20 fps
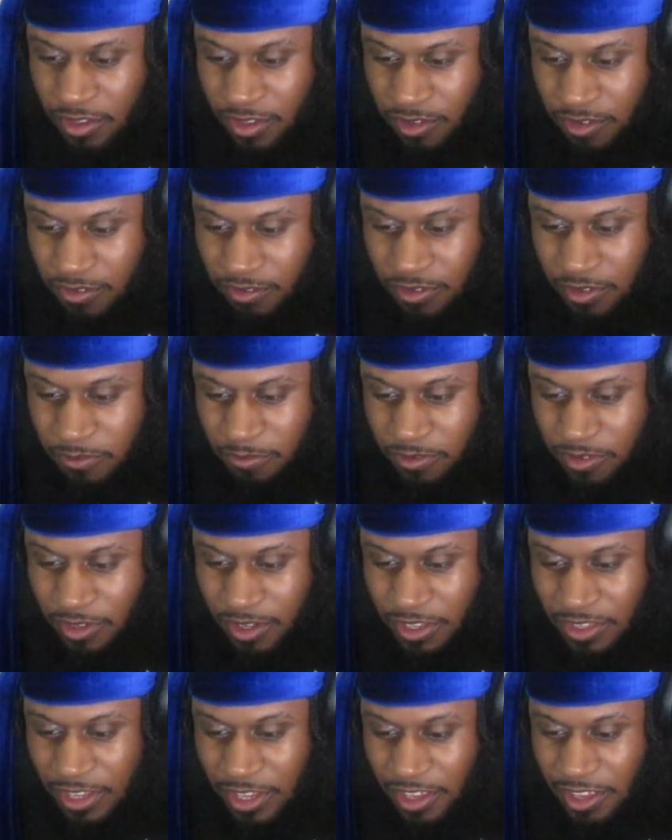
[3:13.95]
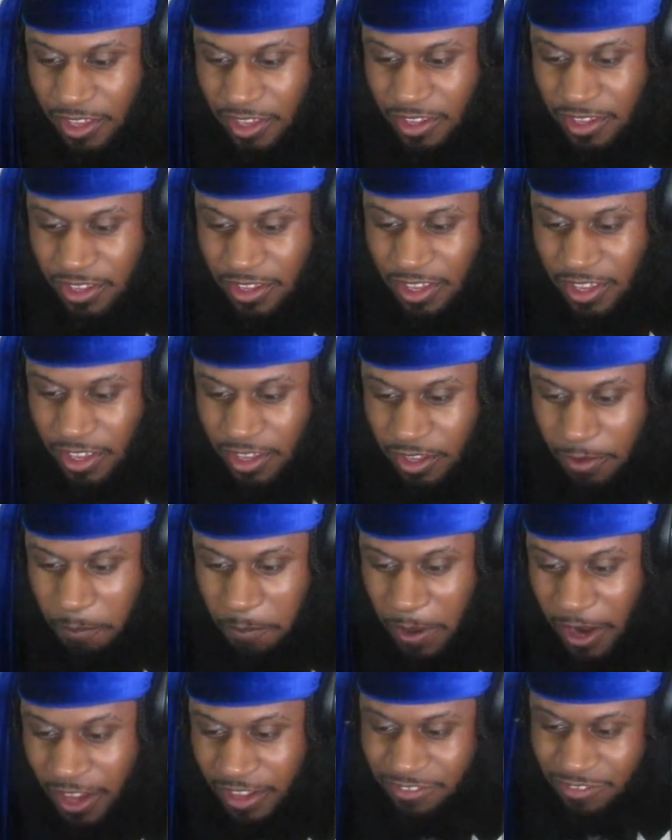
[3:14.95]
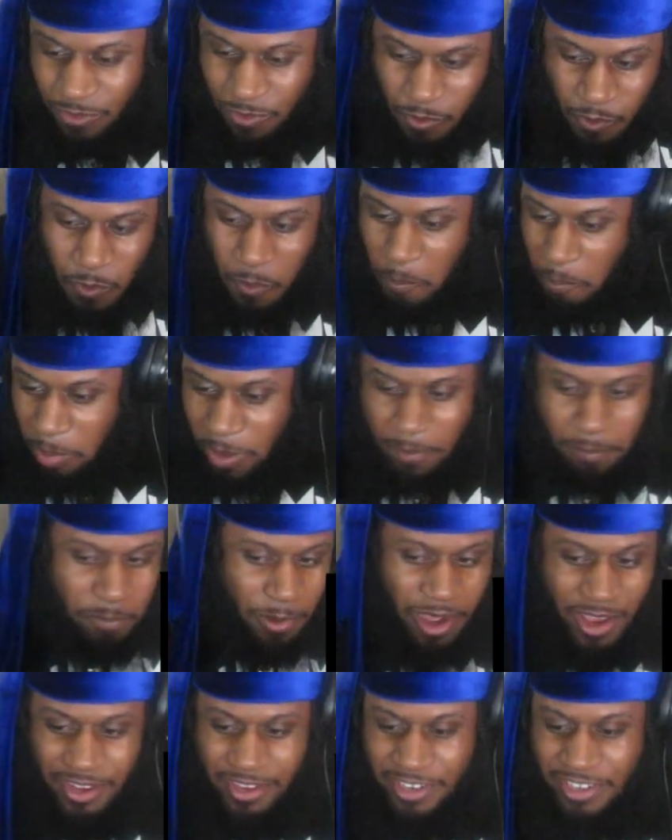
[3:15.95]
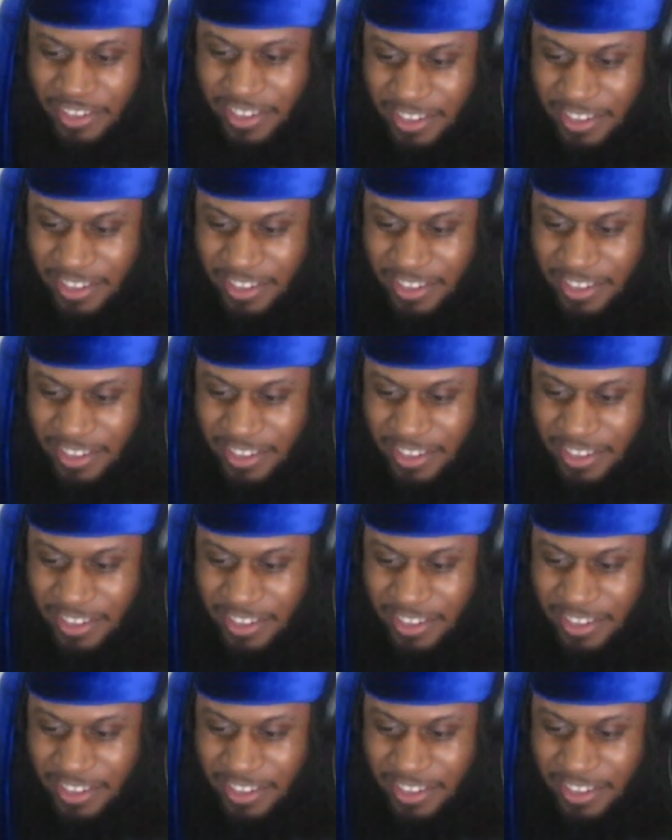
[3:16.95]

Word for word: some shit like that. Kenpachi, ooh, big body.